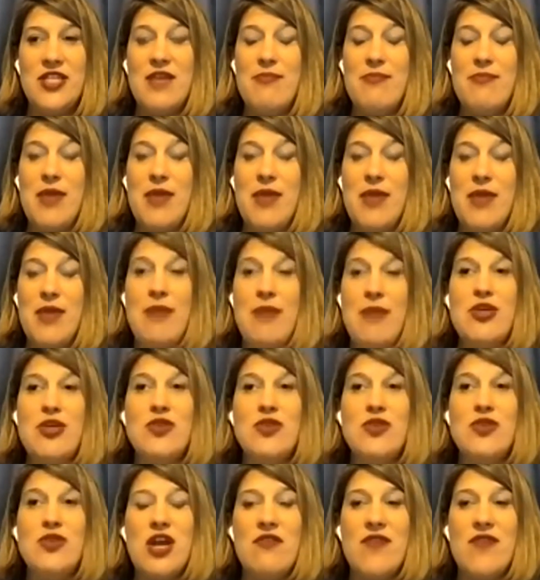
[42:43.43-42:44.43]
Maybe you
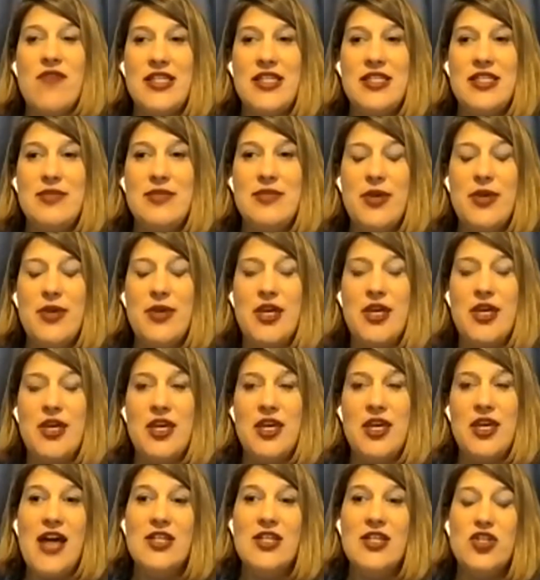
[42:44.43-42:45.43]
share a recipe
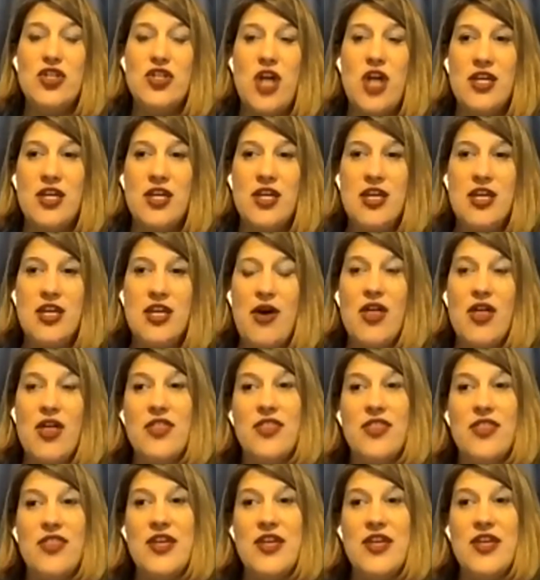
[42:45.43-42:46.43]
as you're talking
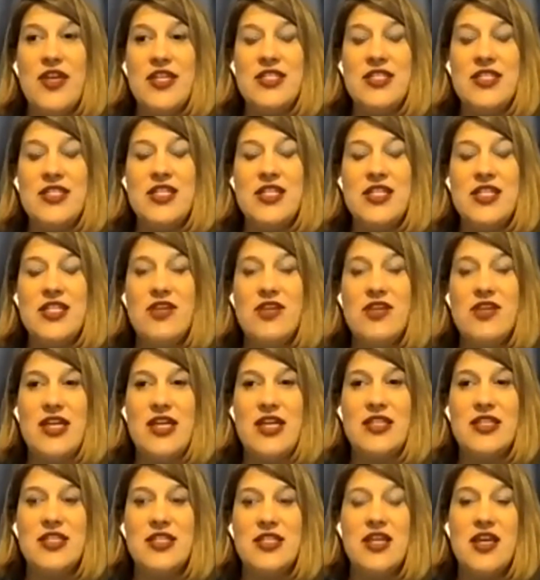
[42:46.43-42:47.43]
about the things that you
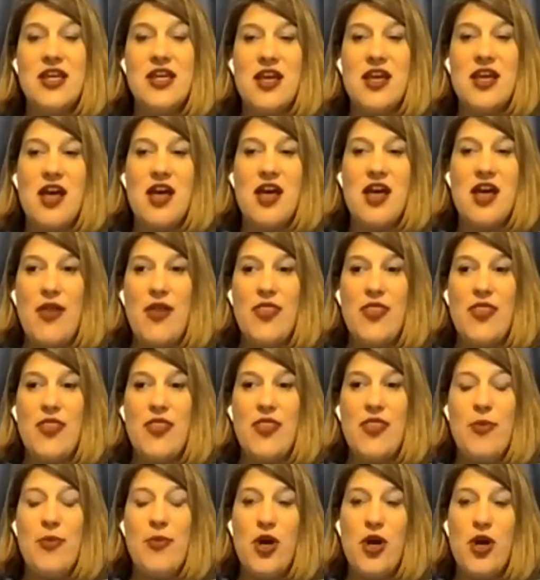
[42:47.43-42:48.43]
liked about the
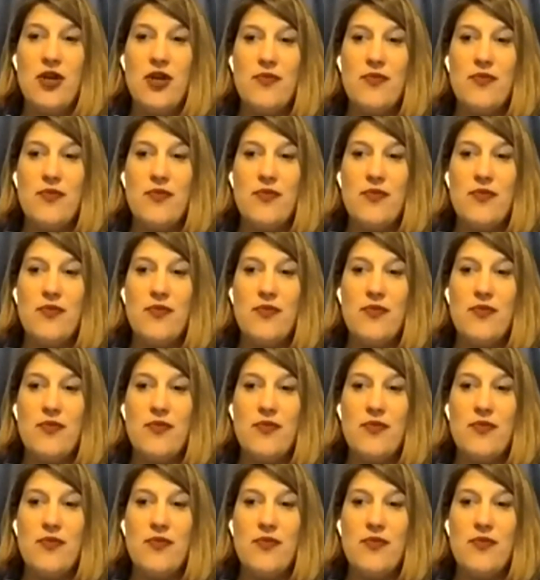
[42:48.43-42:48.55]
book.